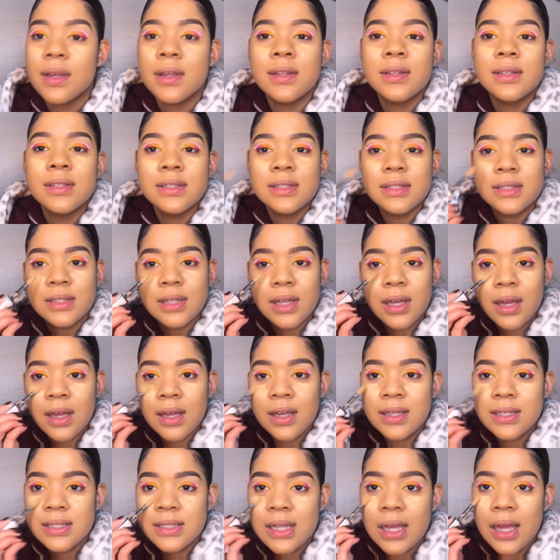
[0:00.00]
this is
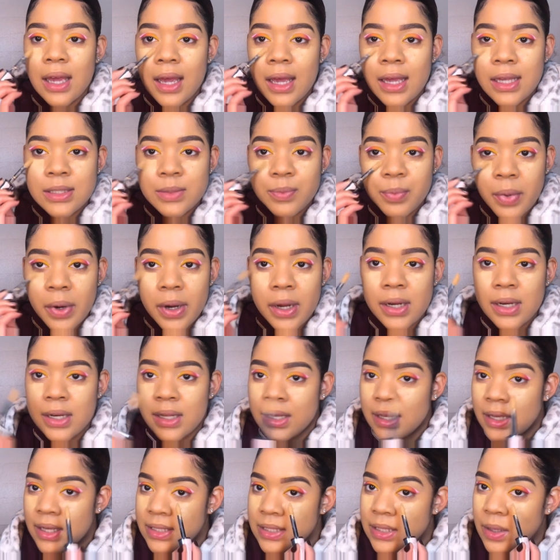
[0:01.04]
it's not as
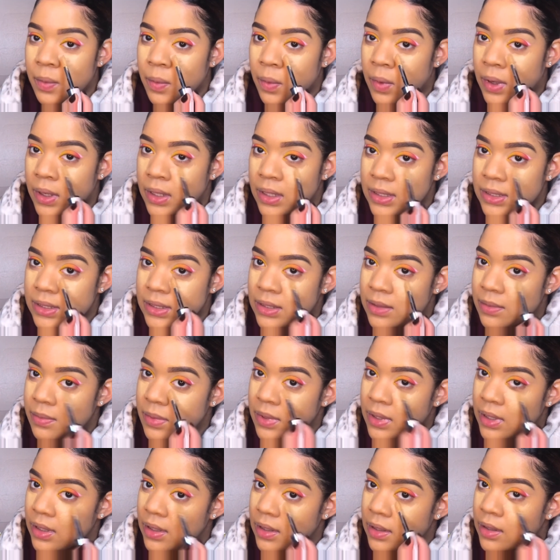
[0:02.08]
brightening as I want it to
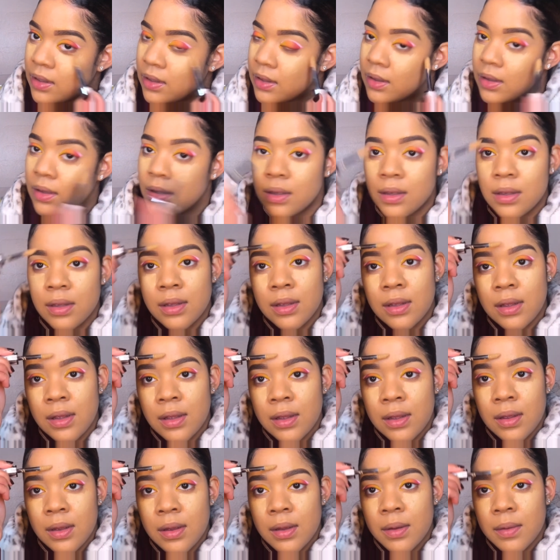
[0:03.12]
be,
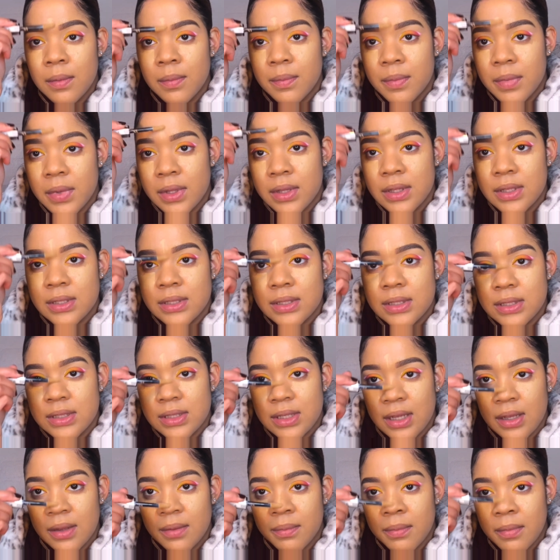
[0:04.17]
but this is
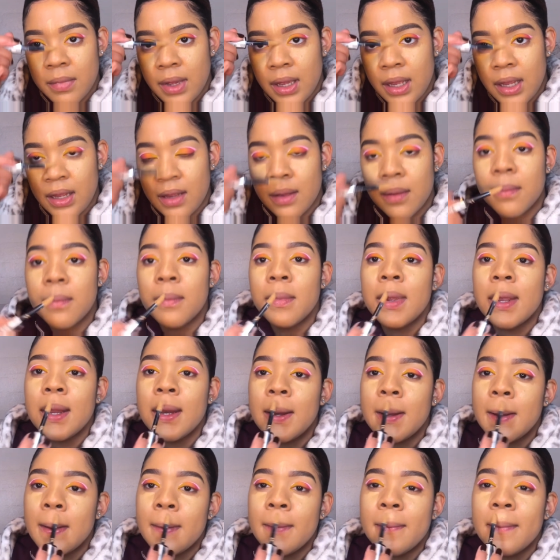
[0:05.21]
like my
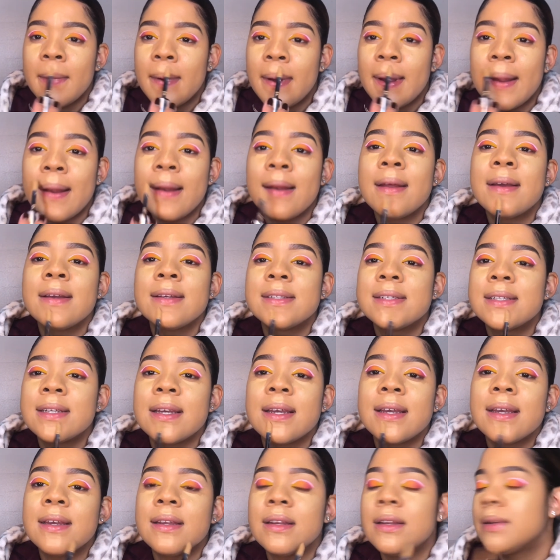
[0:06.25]
medium highlight
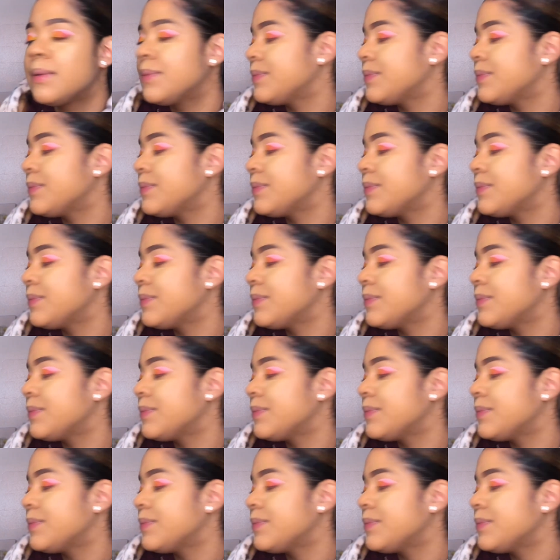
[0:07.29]
shade.